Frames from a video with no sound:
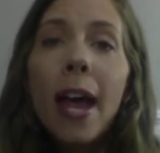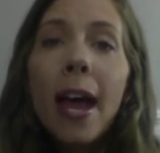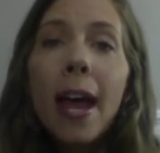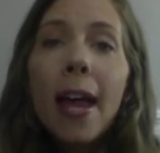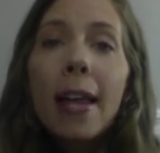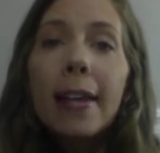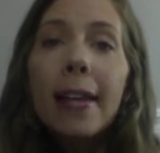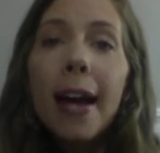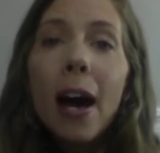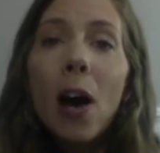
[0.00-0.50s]

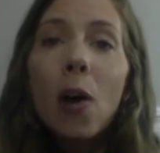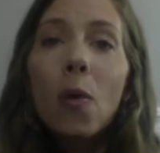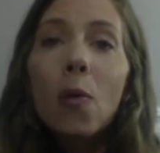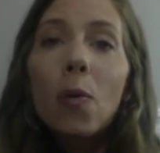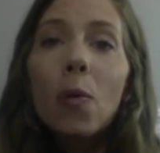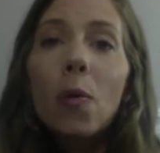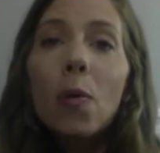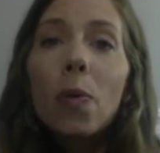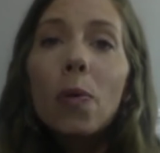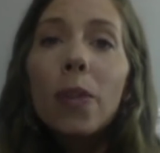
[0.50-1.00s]
Now,
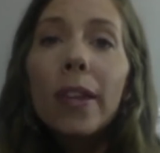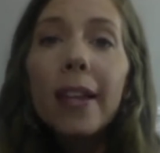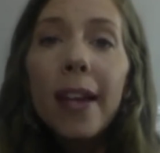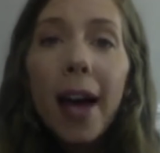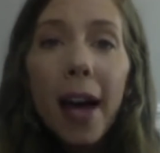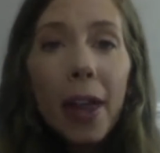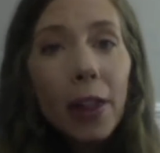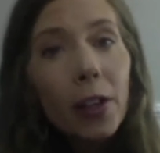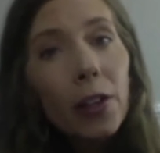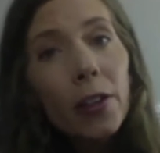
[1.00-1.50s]
the
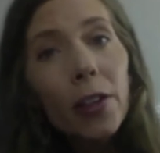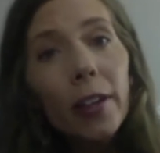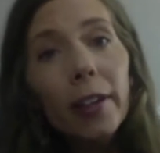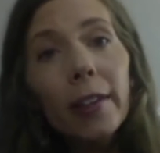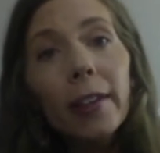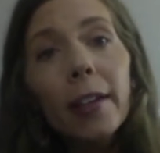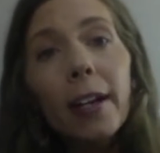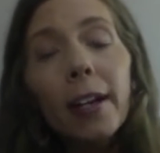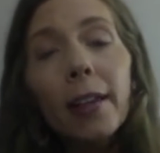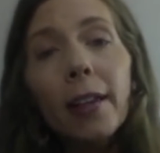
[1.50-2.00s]
other thing
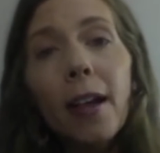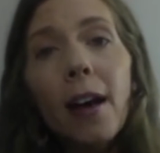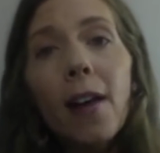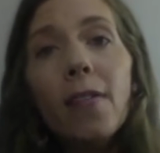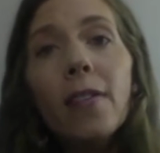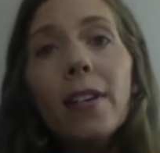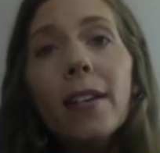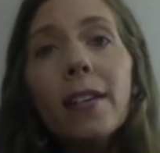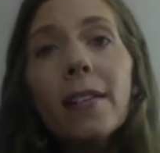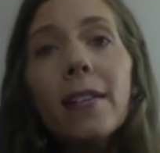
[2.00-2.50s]
that I love
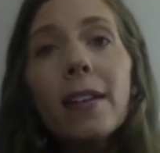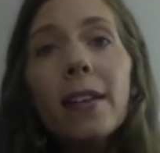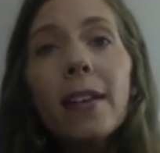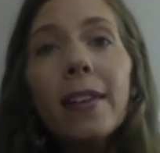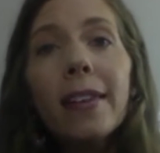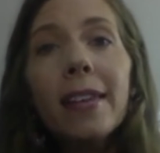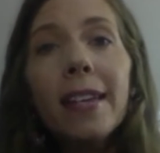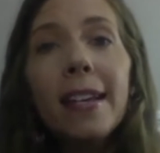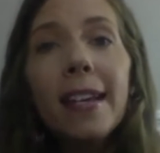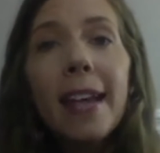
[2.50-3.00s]
is
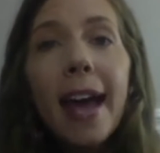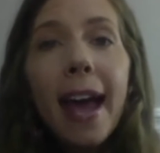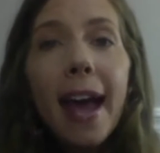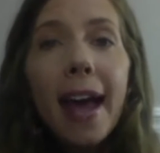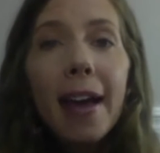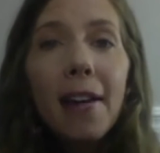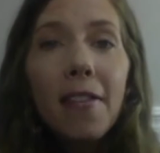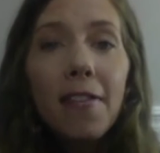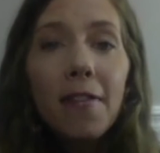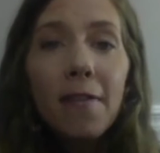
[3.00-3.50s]
the
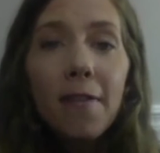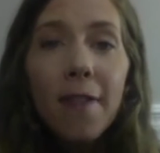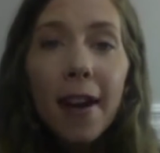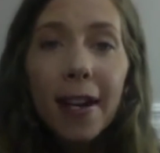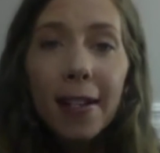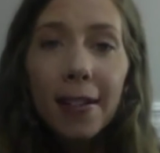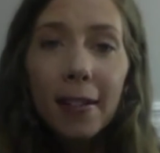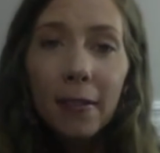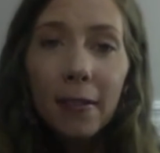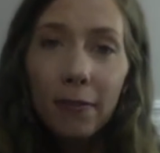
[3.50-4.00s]

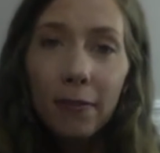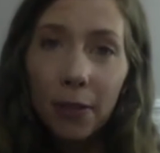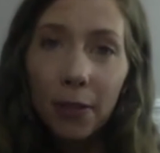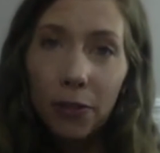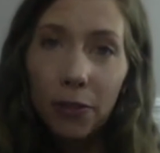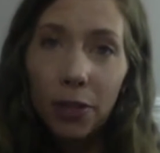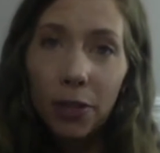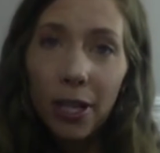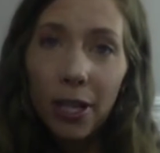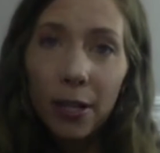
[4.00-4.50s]
affective
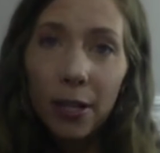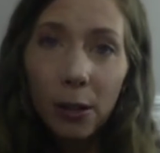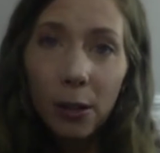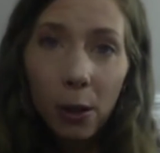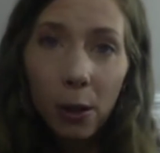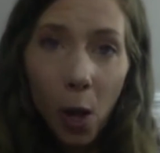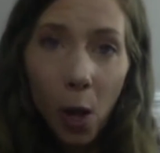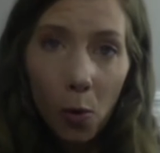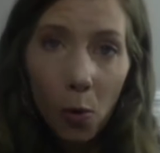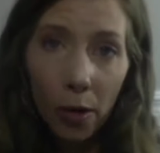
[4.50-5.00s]
filter is
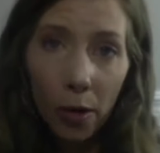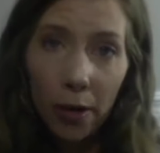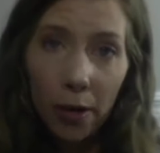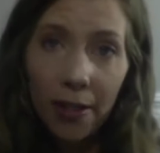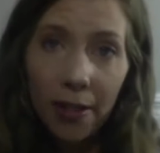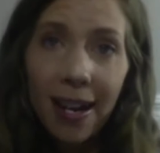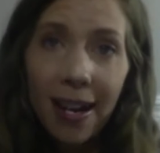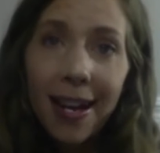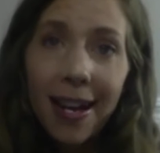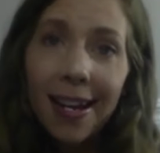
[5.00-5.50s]
lowered
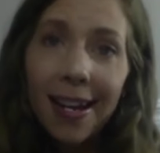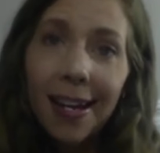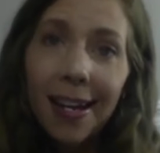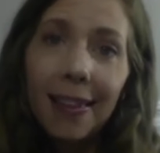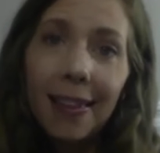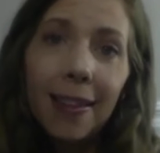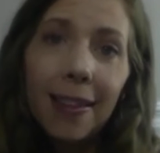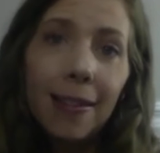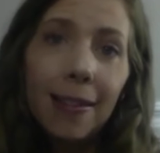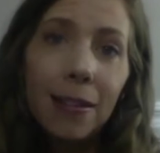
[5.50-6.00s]

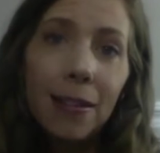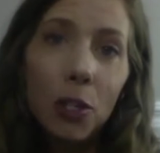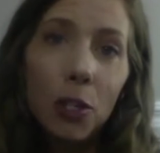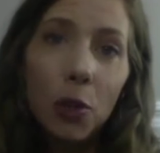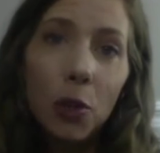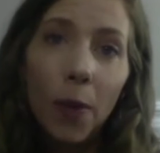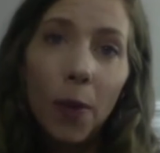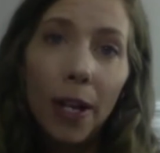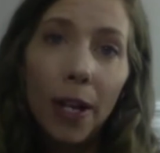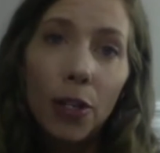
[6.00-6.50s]
in this
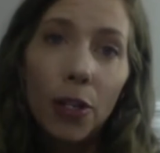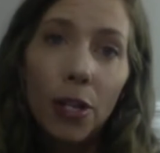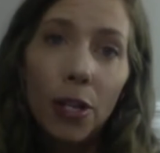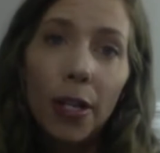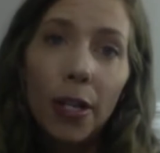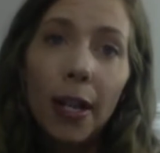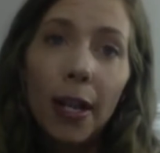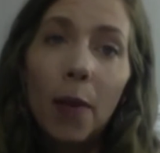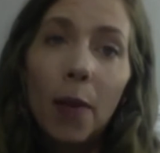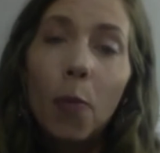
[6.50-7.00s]

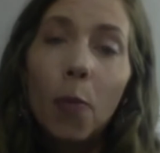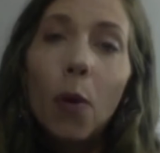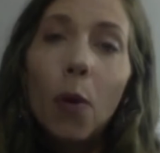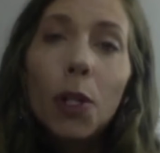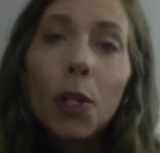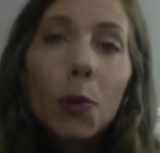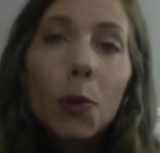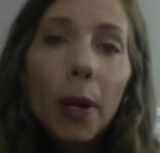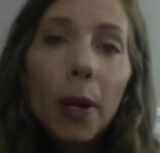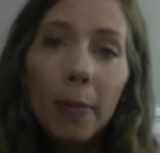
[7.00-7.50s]
situation. And what
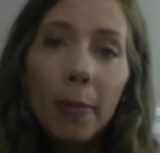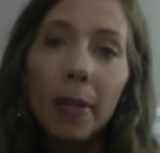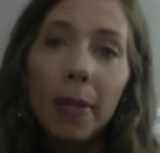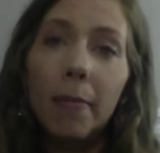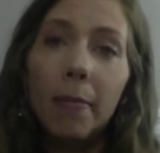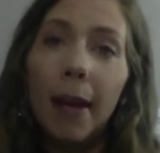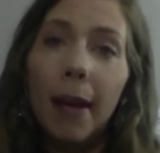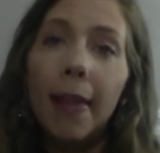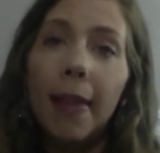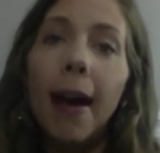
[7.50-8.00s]
do I mean
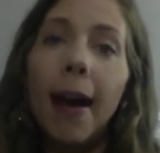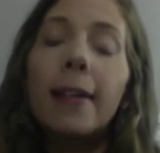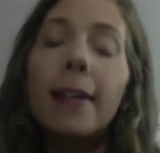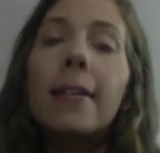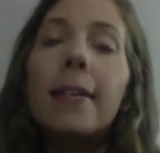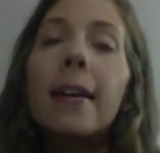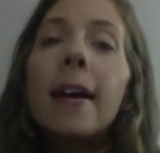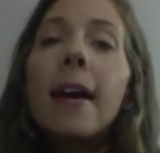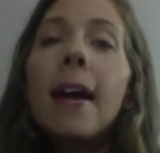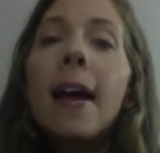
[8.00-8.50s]
by that?
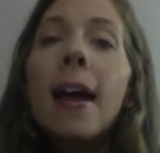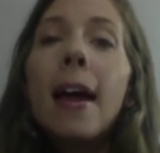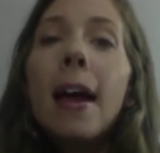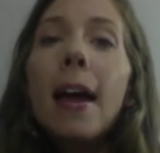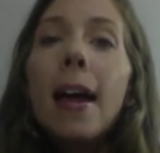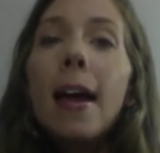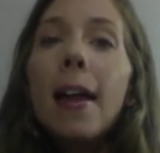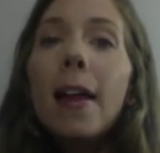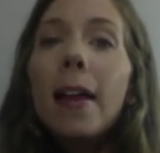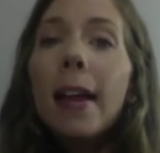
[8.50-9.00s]

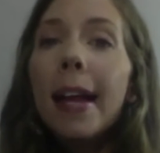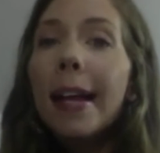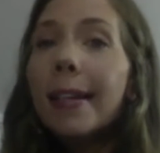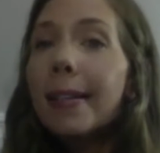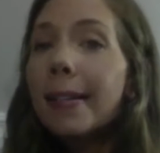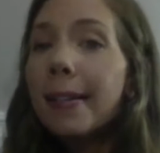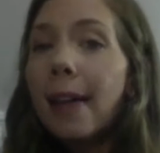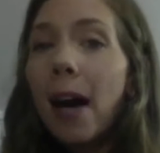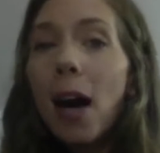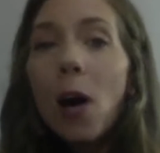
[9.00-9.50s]
It's
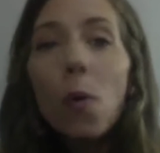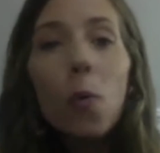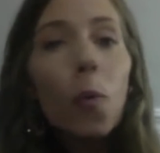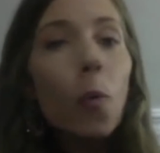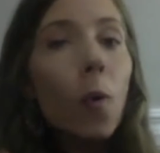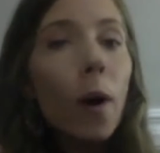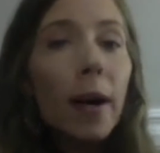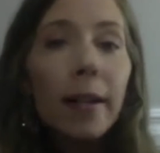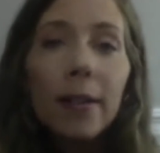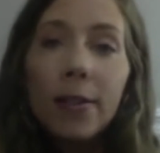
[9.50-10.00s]
not
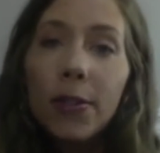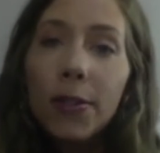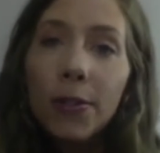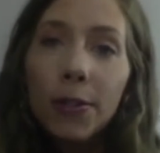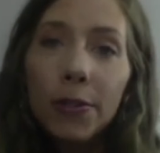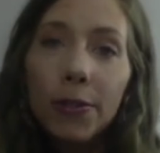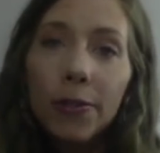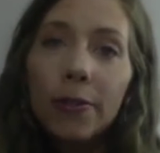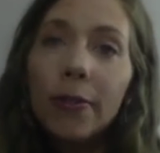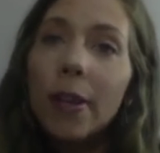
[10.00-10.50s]
one
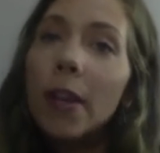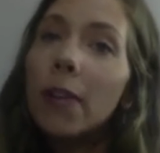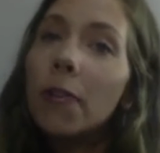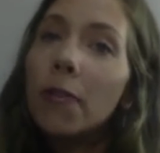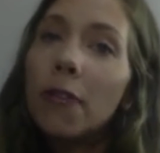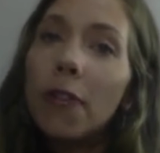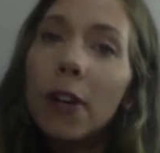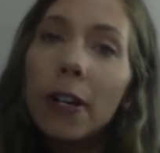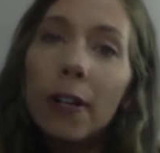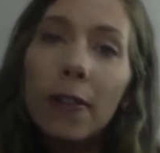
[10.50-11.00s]
student in
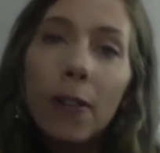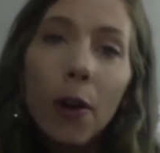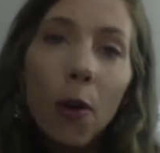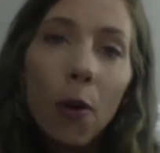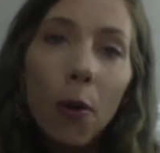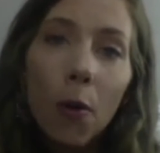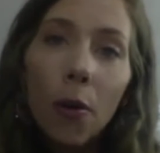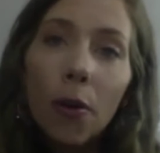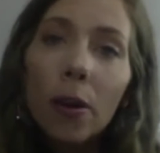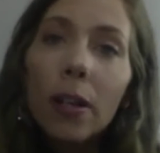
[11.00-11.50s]
front of the
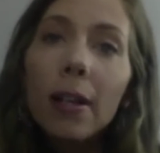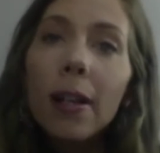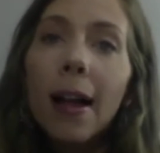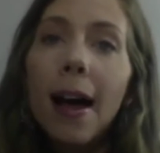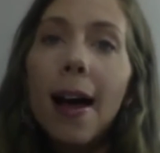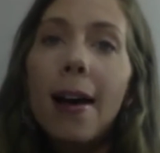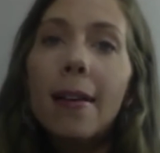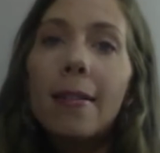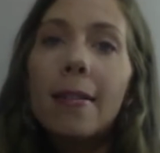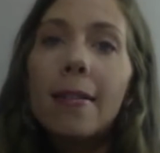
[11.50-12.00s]
whole
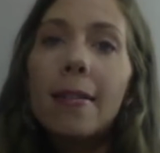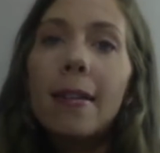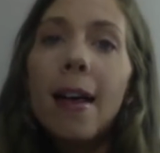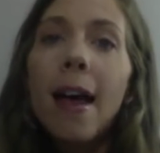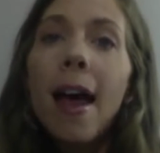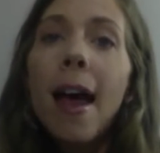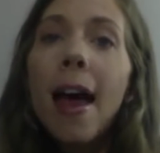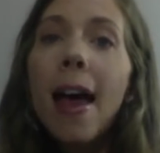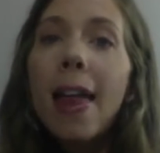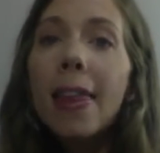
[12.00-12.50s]
class
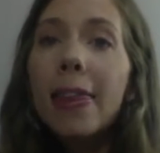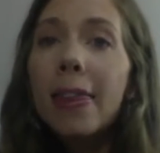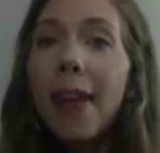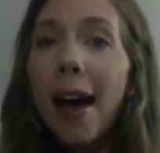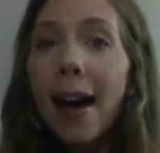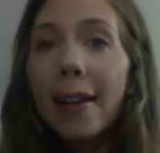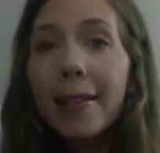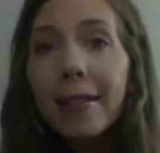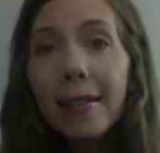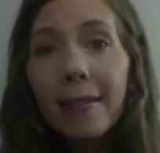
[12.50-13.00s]

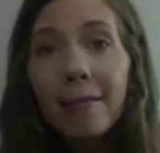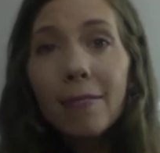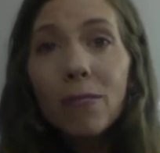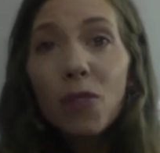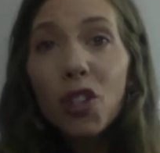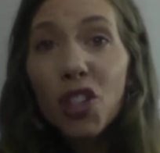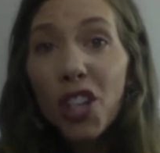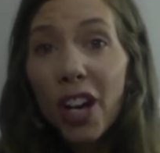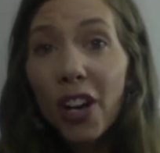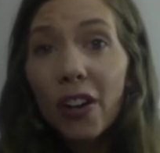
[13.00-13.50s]
that's
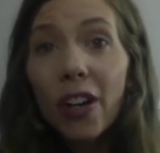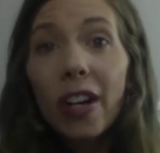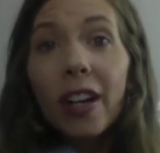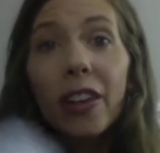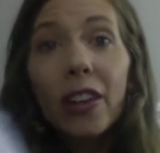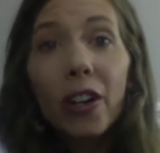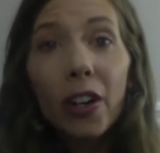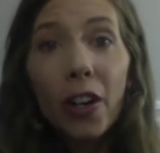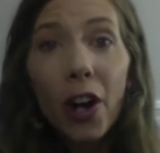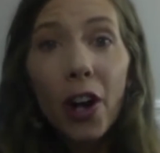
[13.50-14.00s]
sharing
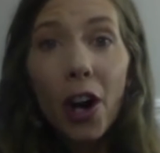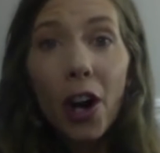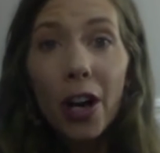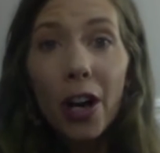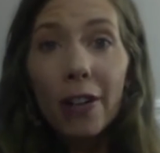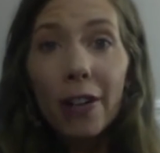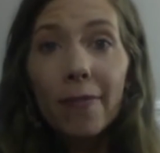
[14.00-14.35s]
their card.